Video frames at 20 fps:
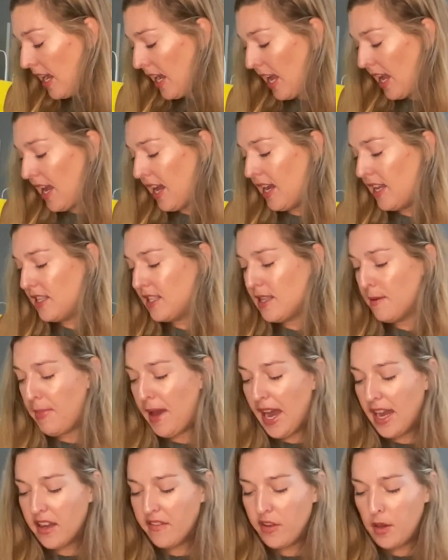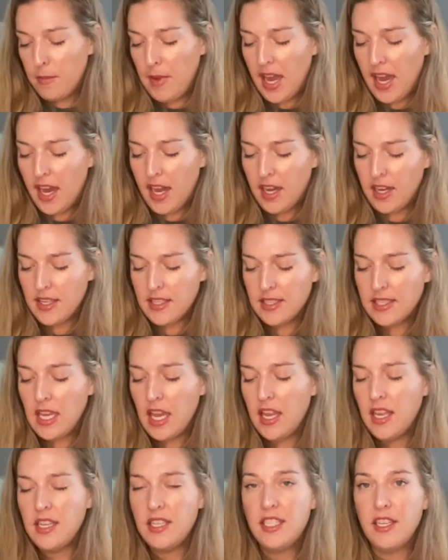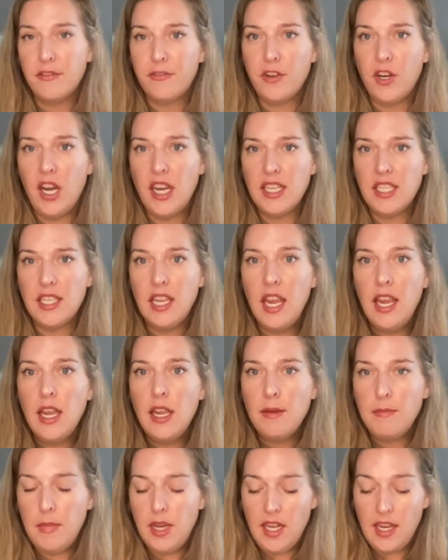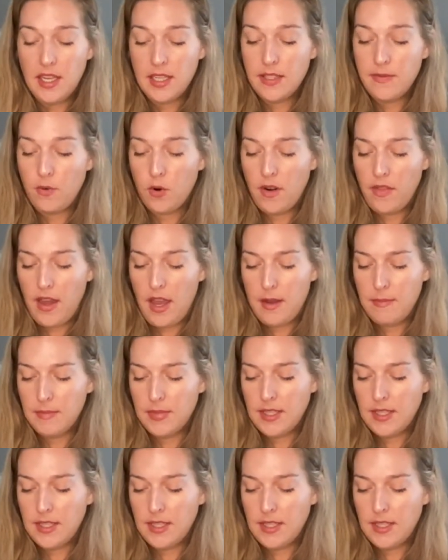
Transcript: And the back of them has different meanings for them.